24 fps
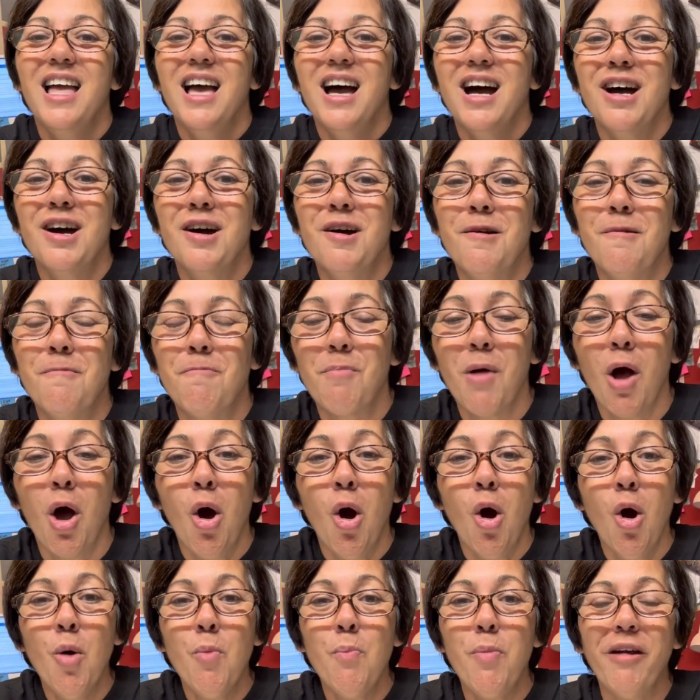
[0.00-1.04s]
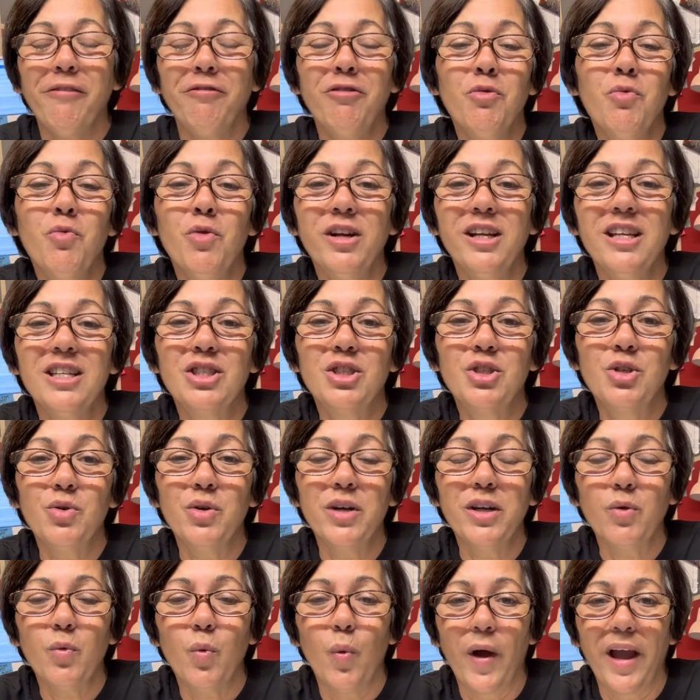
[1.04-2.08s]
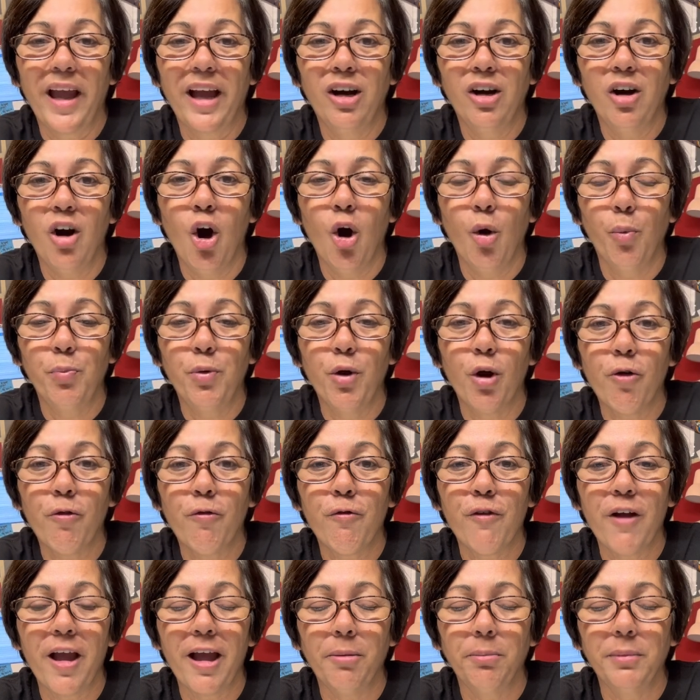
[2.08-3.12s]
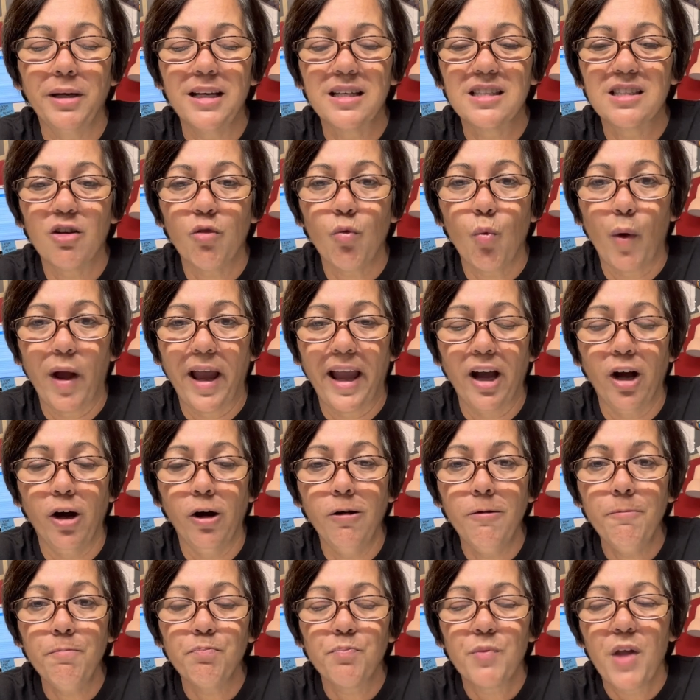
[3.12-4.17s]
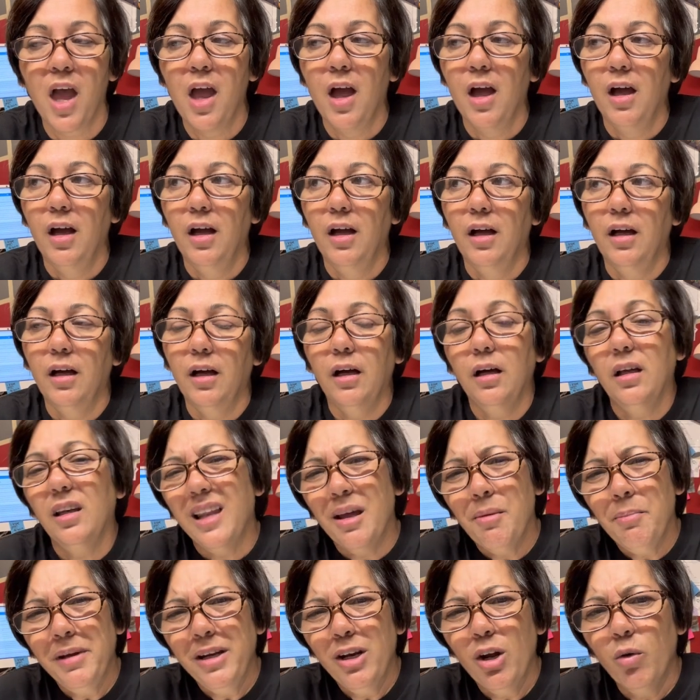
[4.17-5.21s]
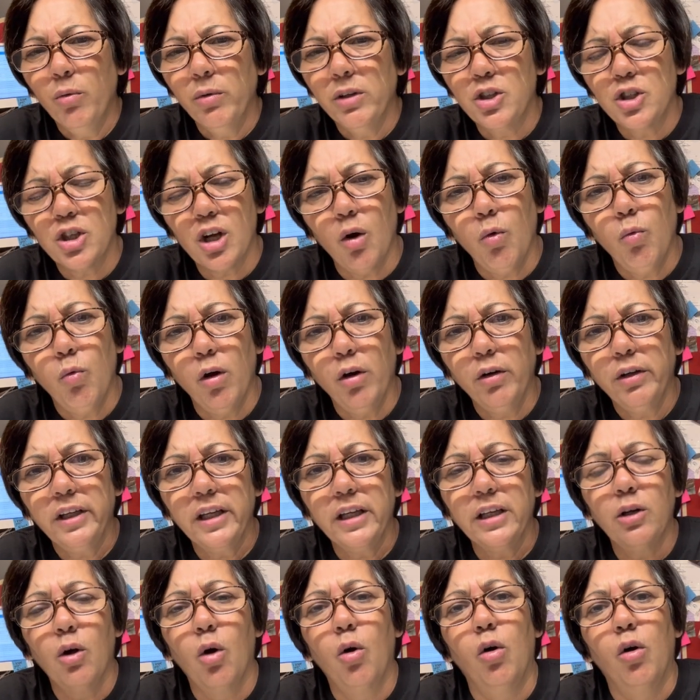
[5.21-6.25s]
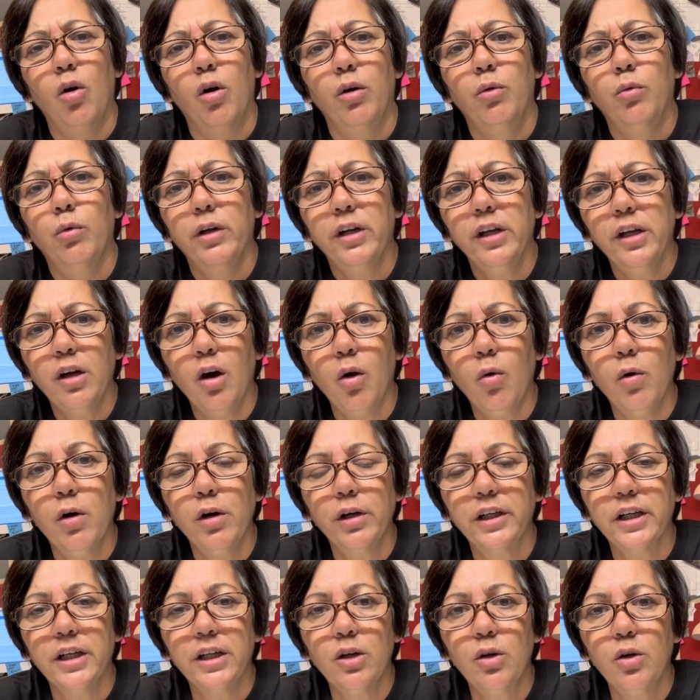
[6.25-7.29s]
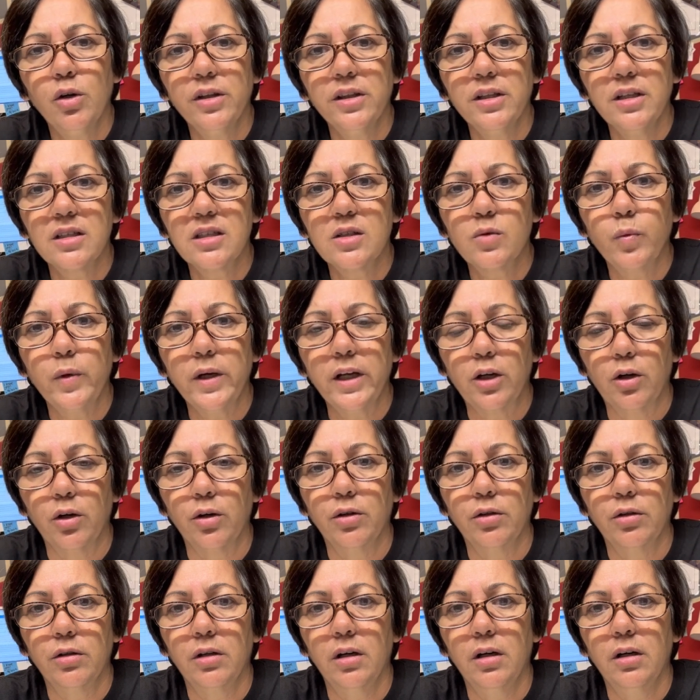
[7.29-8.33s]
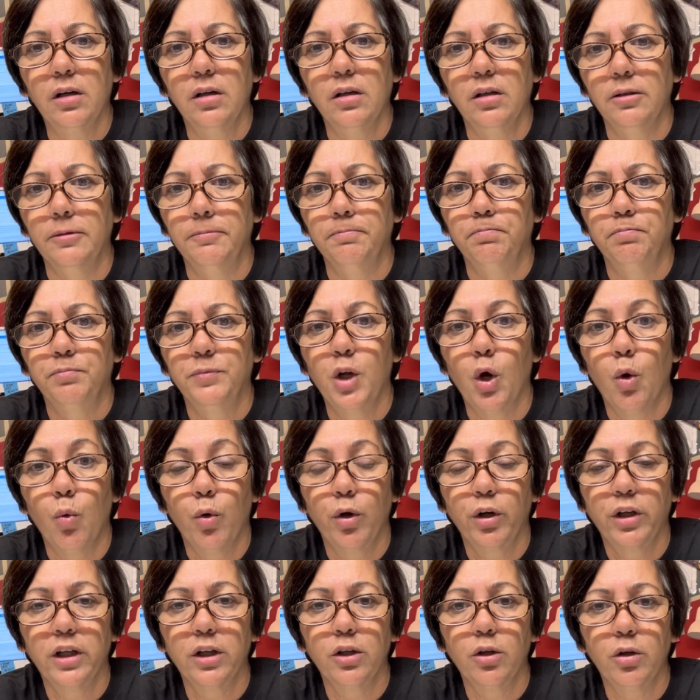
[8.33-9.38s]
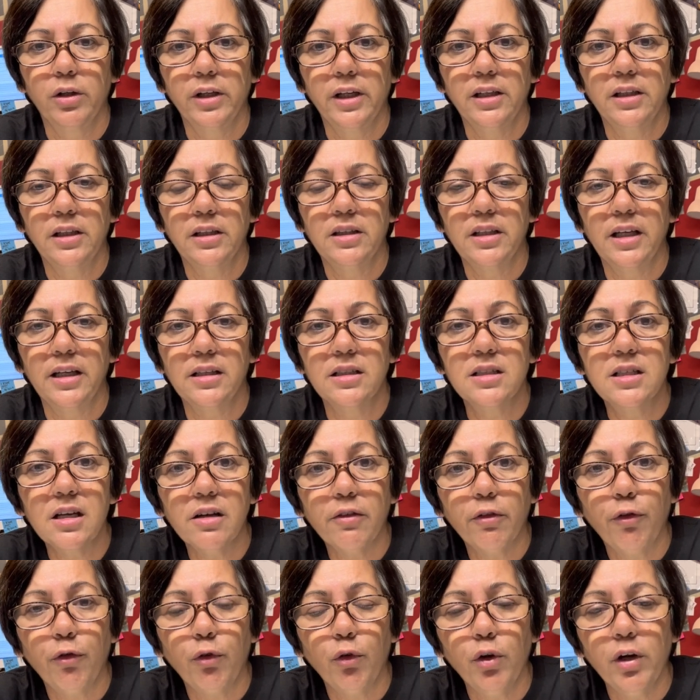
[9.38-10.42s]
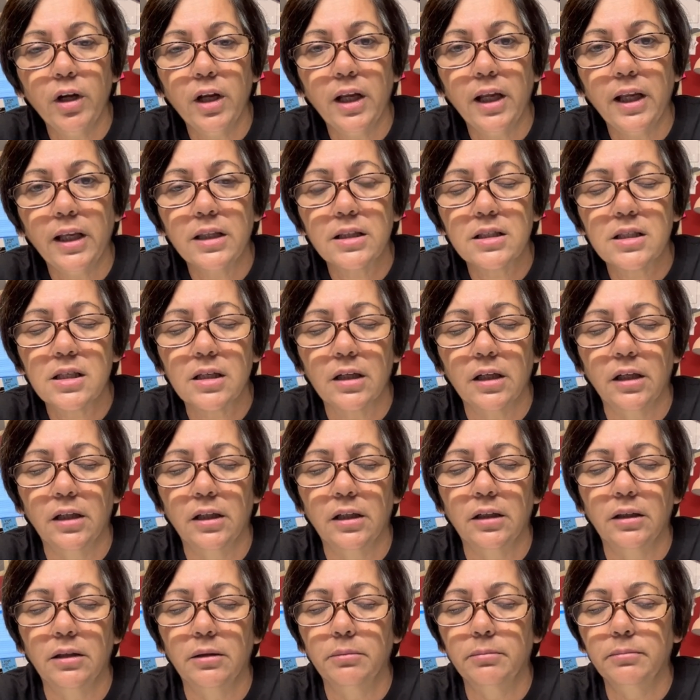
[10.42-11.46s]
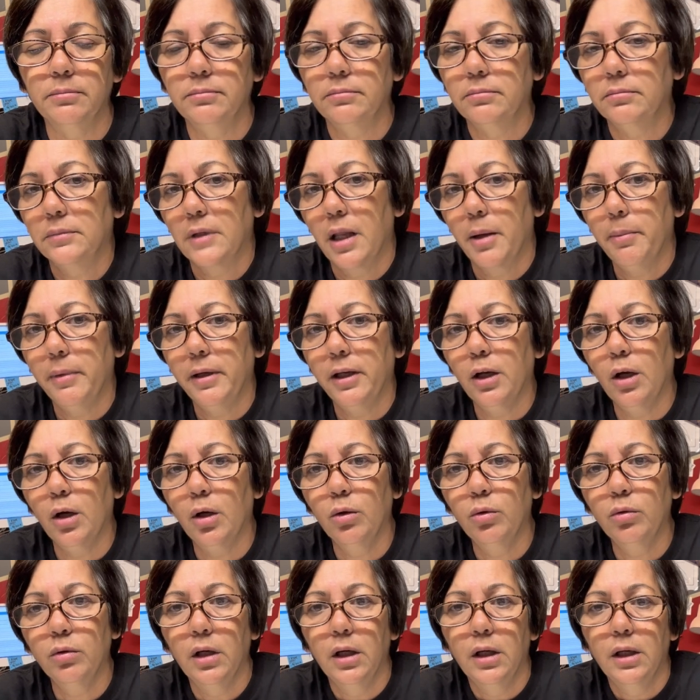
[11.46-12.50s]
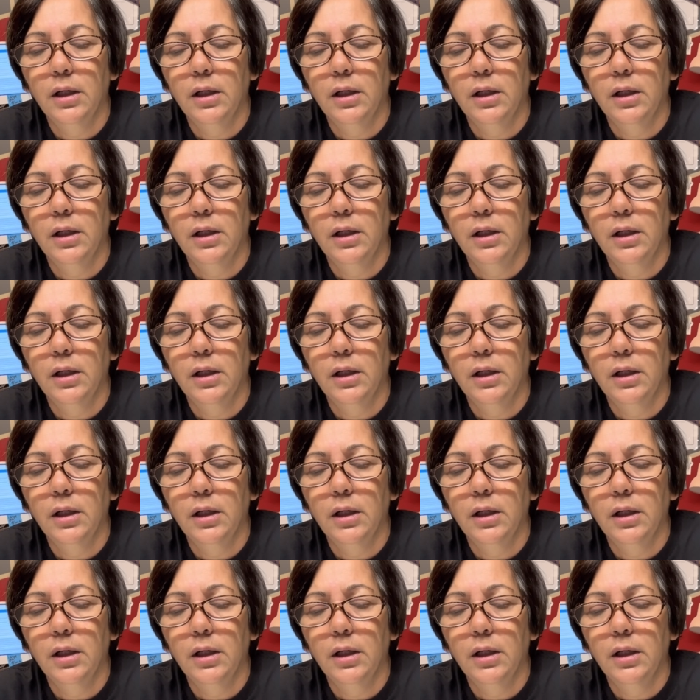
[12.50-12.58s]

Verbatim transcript: Um, I hope everyone is doing well. Hope your families are well. Uh, let me know what y'all working on. What are y'all working on this week? Or um, y'all working on anything different? Um, let me know.